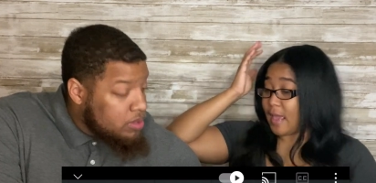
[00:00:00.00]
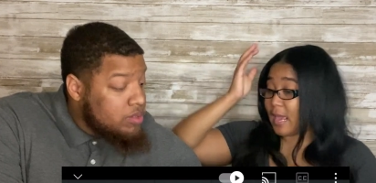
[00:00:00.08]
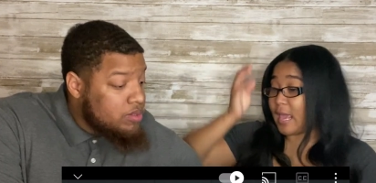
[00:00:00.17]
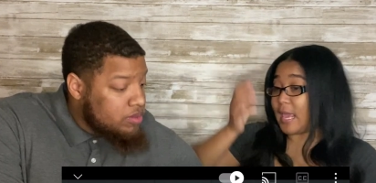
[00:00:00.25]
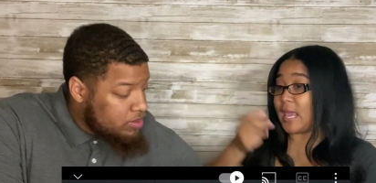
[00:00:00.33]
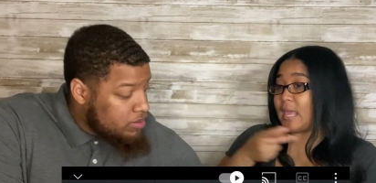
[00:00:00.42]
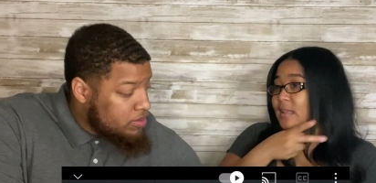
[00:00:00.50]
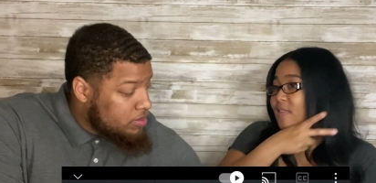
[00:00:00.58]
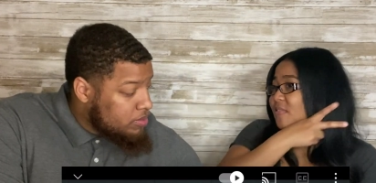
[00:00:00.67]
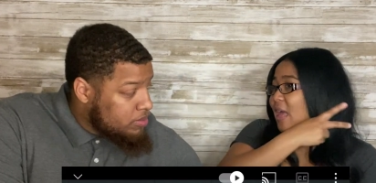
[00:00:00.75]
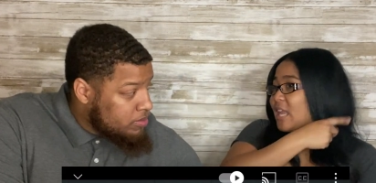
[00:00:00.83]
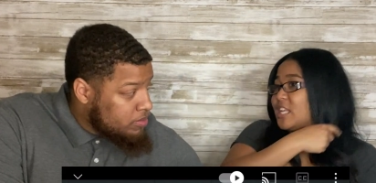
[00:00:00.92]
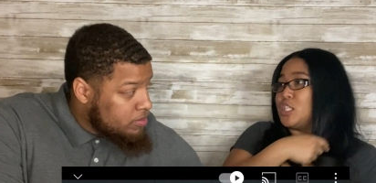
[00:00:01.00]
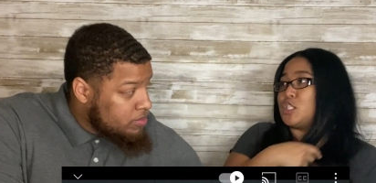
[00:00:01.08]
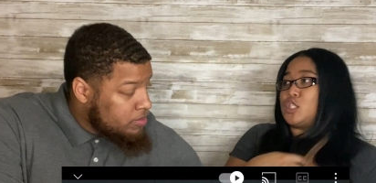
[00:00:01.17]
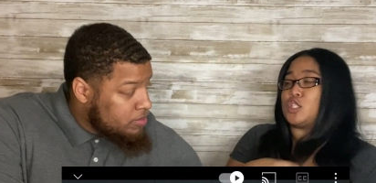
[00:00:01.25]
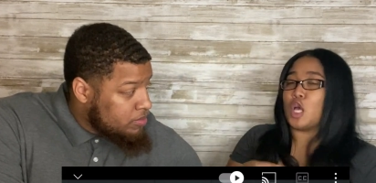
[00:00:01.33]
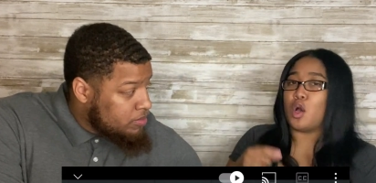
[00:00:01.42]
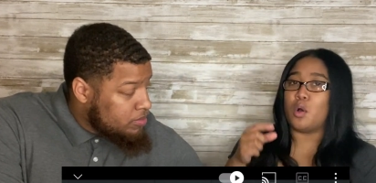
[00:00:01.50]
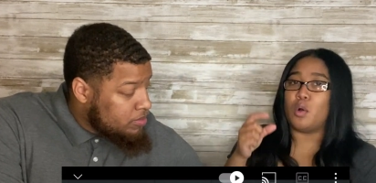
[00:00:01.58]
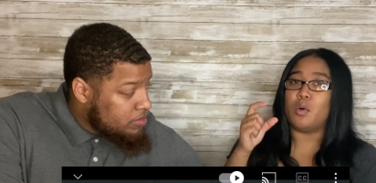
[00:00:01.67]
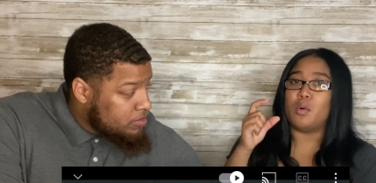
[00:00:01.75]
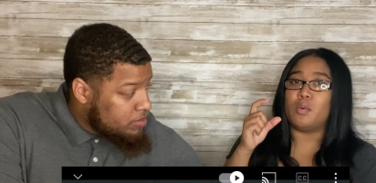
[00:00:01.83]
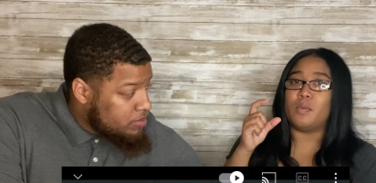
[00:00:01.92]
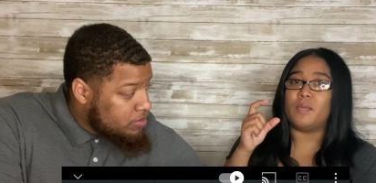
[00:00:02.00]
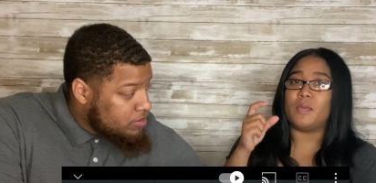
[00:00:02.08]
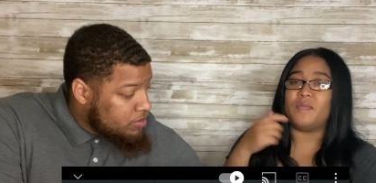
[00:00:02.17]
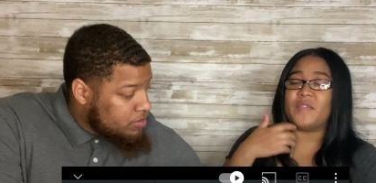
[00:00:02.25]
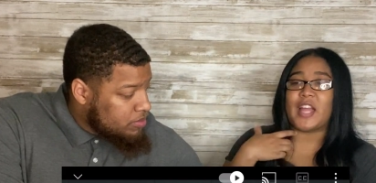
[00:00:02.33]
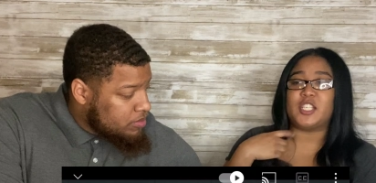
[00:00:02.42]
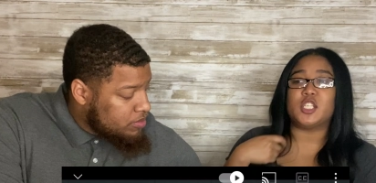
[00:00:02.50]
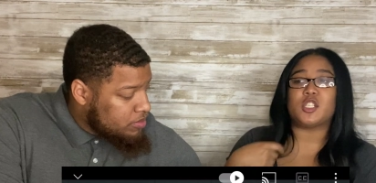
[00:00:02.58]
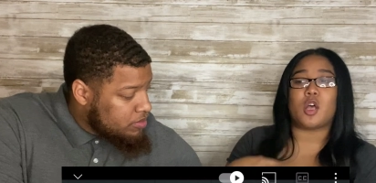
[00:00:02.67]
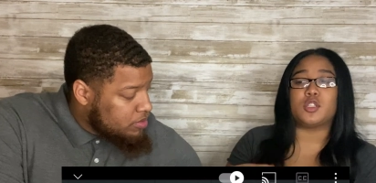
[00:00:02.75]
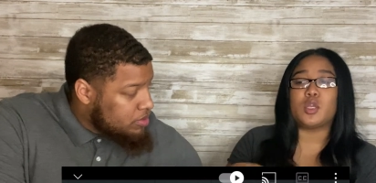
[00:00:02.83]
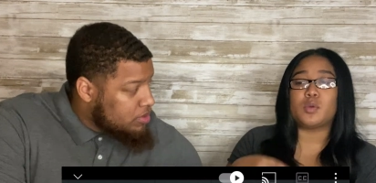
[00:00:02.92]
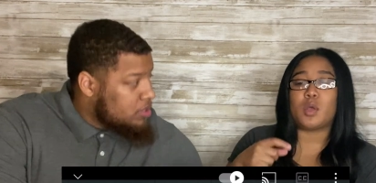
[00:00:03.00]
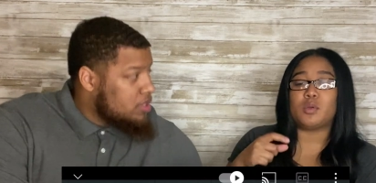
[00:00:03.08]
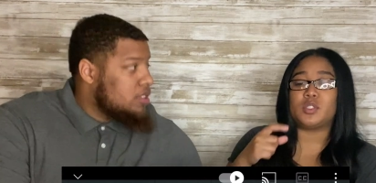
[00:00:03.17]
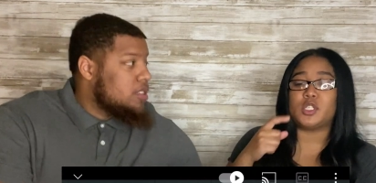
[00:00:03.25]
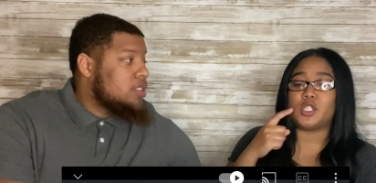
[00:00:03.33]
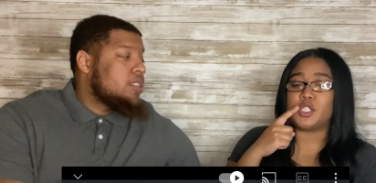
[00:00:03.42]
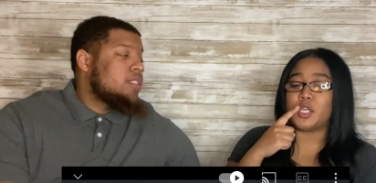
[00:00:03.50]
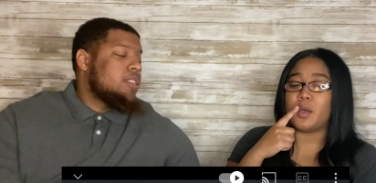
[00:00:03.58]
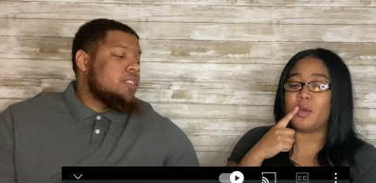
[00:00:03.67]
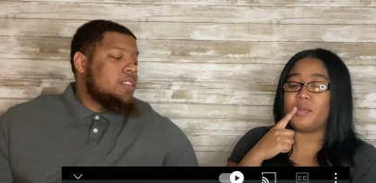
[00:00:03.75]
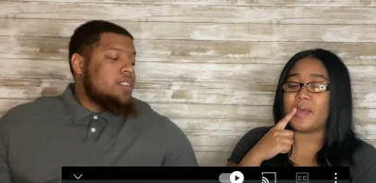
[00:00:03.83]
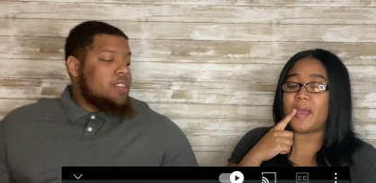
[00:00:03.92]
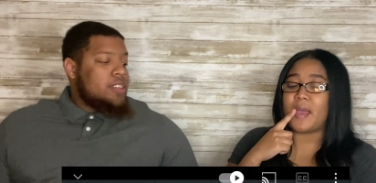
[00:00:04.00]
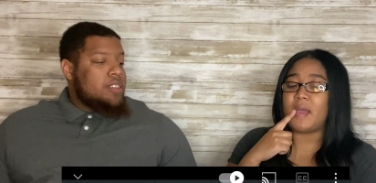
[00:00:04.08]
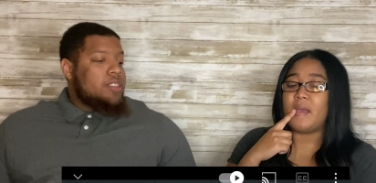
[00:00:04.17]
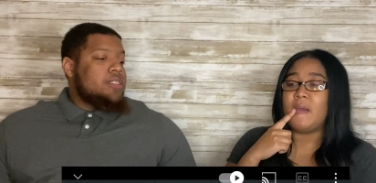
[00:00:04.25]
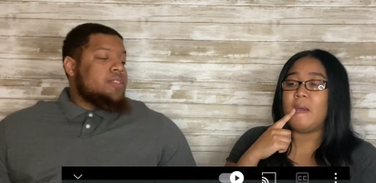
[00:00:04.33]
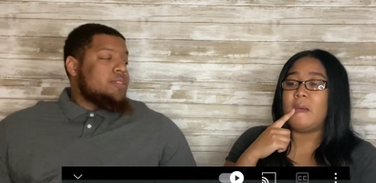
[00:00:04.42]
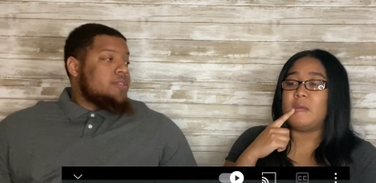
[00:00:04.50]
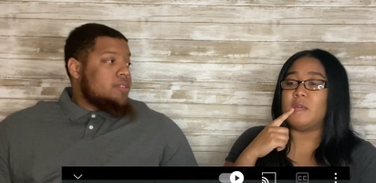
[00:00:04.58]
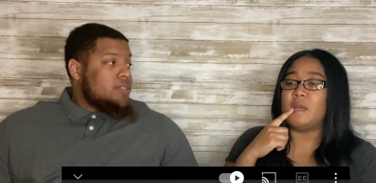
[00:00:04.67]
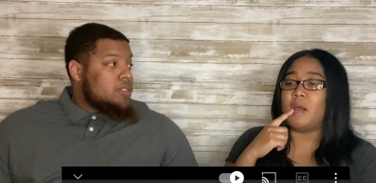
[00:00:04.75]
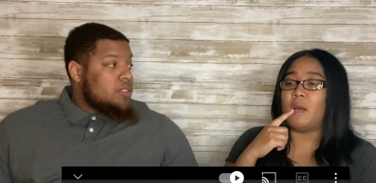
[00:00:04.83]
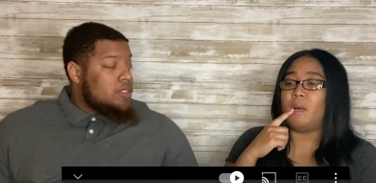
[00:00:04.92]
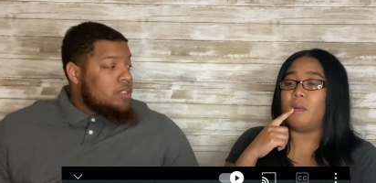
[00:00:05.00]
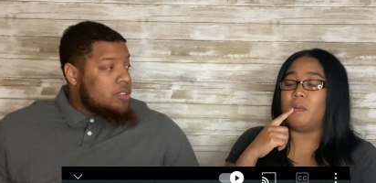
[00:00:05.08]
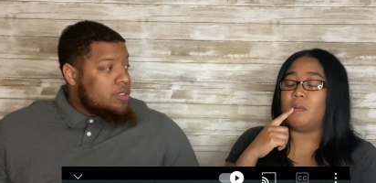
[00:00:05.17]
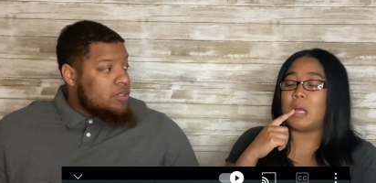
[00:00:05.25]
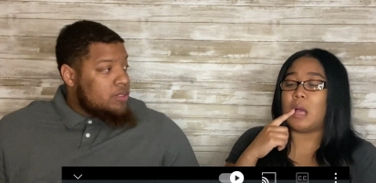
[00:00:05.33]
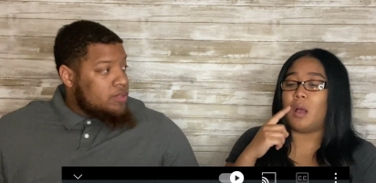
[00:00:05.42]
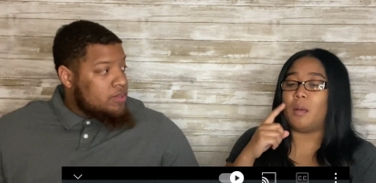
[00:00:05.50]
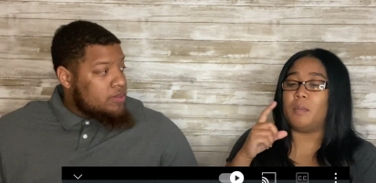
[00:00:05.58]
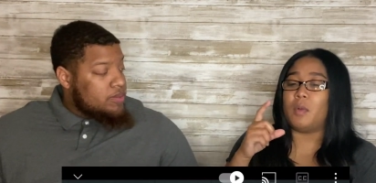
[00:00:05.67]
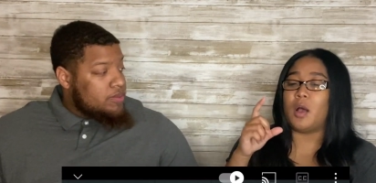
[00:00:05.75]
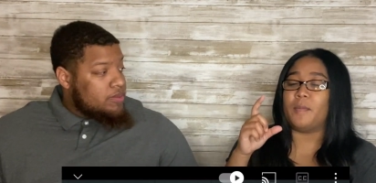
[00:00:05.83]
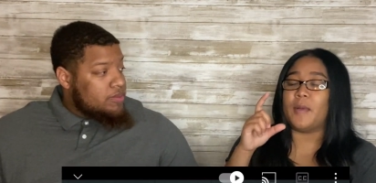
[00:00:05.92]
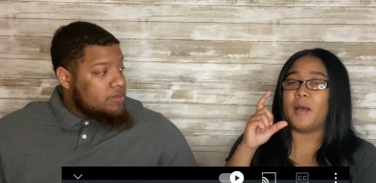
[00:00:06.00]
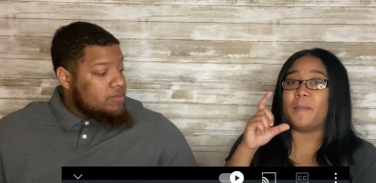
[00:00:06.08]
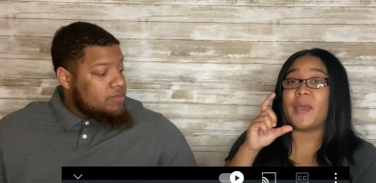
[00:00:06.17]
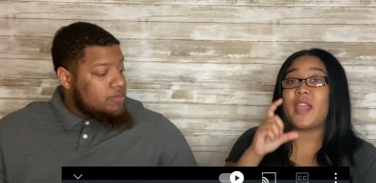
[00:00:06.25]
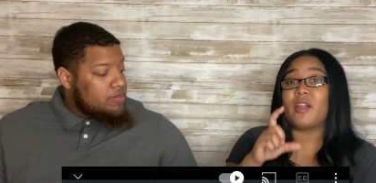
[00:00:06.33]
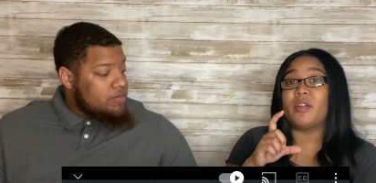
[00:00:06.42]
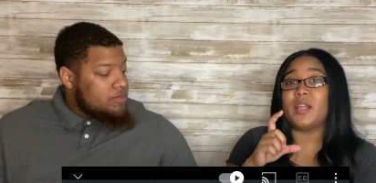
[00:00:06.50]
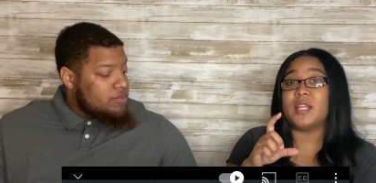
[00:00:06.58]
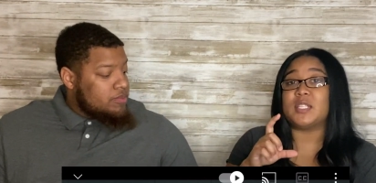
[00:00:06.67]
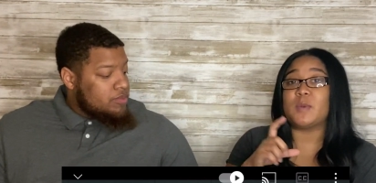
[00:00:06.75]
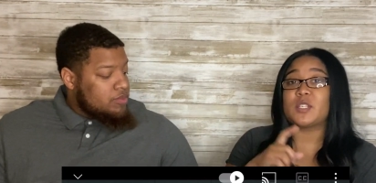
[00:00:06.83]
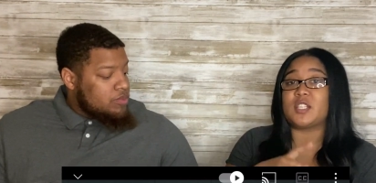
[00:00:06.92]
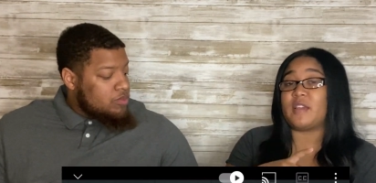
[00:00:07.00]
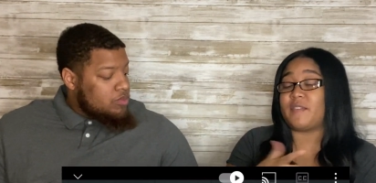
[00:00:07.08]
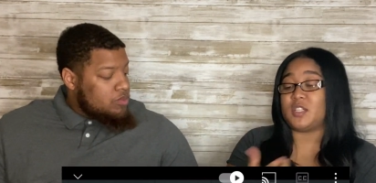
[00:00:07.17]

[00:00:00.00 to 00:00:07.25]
Speaker 1: And that is so... That just also goes to show that, you know, um, a, a parent, especially if